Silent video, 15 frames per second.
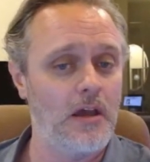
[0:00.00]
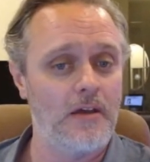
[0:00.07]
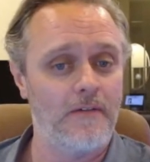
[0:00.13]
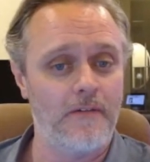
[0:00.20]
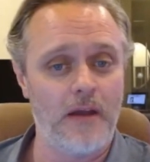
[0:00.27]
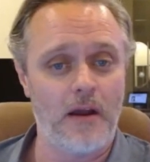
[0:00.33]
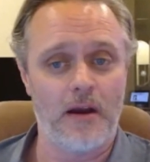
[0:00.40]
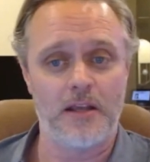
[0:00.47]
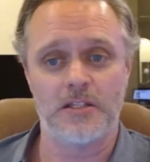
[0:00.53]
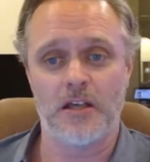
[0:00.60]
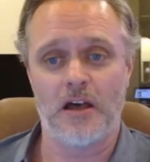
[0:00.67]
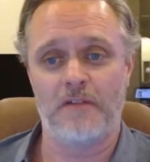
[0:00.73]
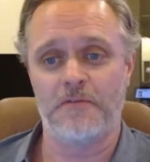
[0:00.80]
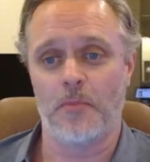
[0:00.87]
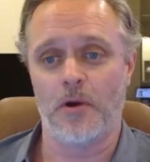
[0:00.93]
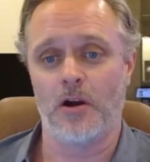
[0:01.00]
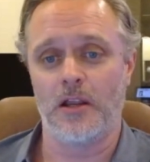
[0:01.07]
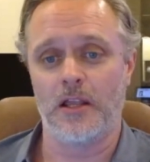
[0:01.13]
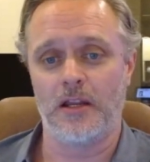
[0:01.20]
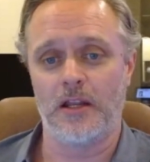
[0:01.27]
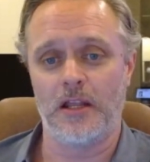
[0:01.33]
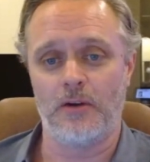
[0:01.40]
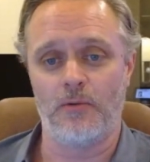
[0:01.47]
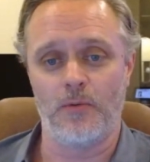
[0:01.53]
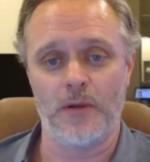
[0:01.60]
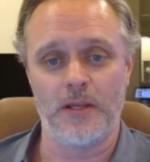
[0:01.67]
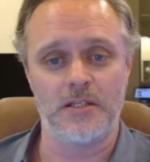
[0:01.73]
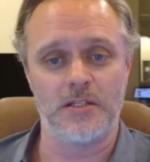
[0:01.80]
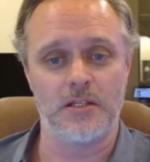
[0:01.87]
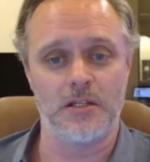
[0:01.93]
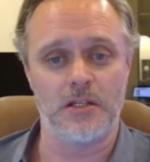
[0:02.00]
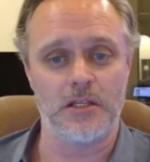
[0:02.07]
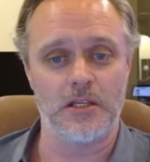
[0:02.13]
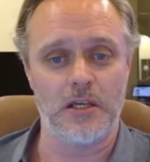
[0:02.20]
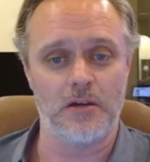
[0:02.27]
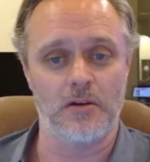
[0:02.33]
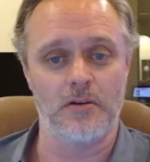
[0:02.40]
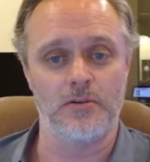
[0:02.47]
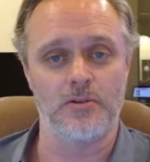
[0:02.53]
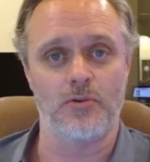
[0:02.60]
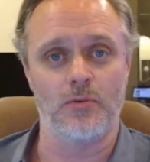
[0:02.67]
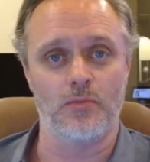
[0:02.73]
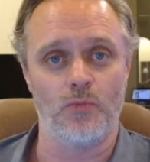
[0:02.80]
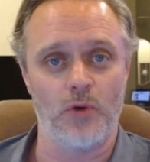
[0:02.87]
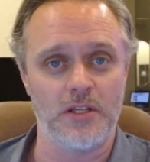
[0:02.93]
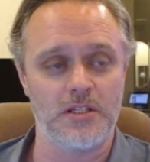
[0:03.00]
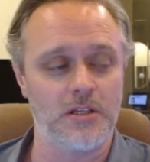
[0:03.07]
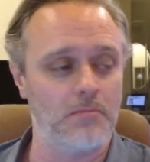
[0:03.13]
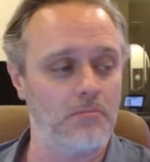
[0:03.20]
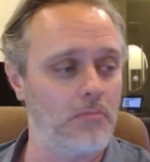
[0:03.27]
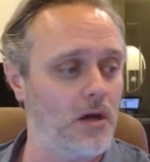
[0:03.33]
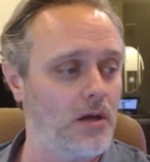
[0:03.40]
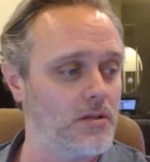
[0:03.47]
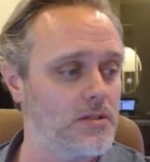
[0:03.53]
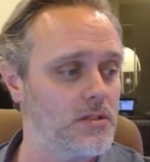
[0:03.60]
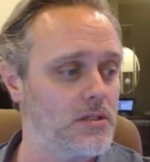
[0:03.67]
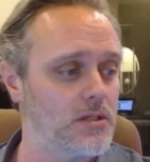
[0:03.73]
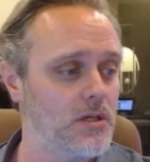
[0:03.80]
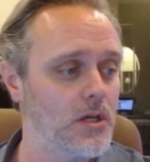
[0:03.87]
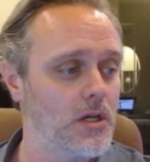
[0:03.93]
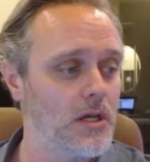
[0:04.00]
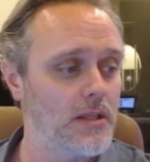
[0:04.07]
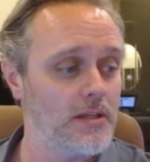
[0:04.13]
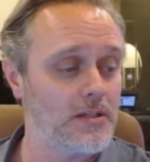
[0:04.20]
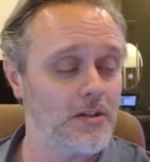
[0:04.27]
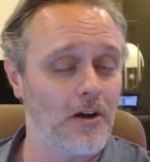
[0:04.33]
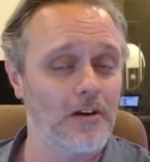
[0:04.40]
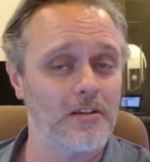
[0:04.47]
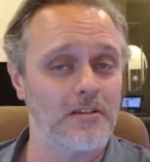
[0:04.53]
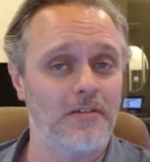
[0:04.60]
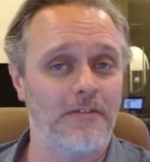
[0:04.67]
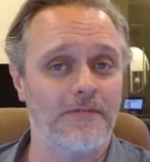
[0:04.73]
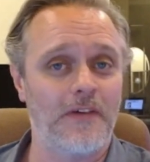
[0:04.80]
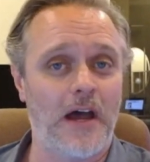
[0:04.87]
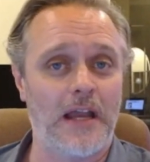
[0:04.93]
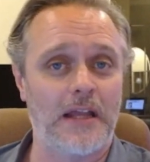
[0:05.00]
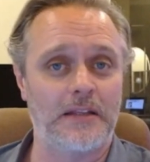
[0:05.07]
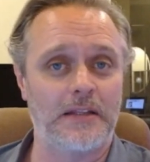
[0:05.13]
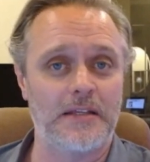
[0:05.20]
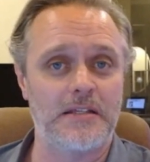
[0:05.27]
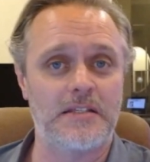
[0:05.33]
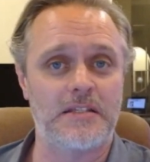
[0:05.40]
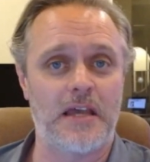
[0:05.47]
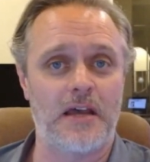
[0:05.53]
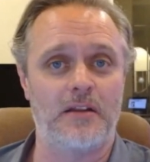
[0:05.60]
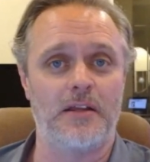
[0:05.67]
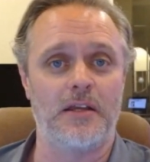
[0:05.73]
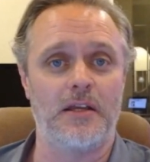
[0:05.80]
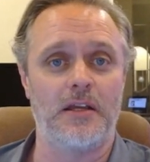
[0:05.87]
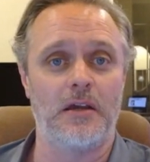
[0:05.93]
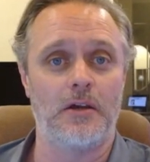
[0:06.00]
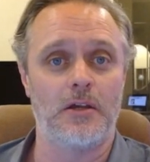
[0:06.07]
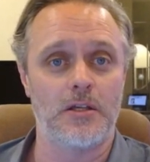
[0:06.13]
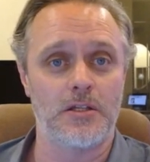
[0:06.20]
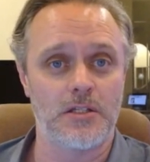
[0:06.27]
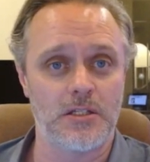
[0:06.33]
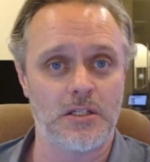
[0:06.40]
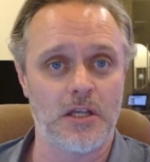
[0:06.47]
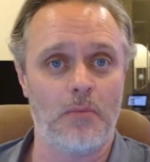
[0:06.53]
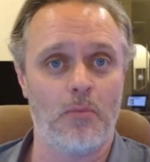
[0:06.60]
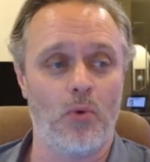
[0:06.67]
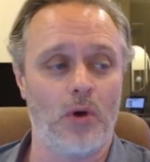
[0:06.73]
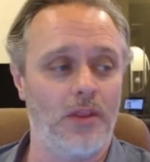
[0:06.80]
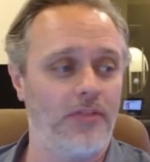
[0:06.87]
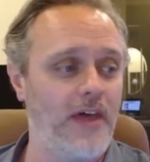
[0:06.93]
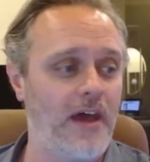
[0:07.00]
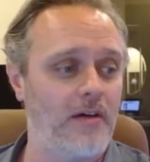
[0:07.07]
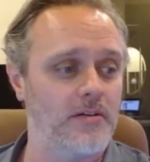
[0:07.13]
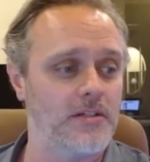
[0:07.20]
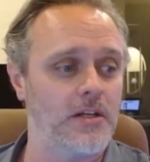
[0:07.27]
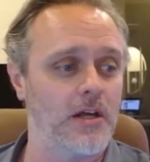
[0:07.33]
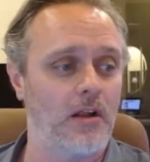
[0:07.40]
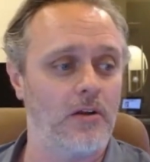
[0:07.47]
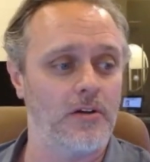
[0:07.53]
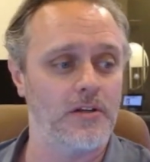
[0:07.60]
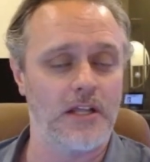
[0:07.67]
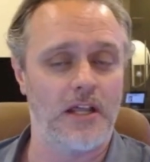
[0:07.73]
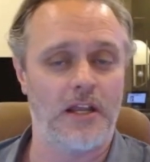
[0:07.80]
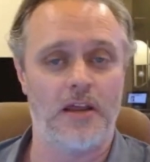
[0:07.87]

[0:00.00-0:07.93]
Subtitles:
very soft market in recent years or recent months. This card is finally selling sub $1,000 in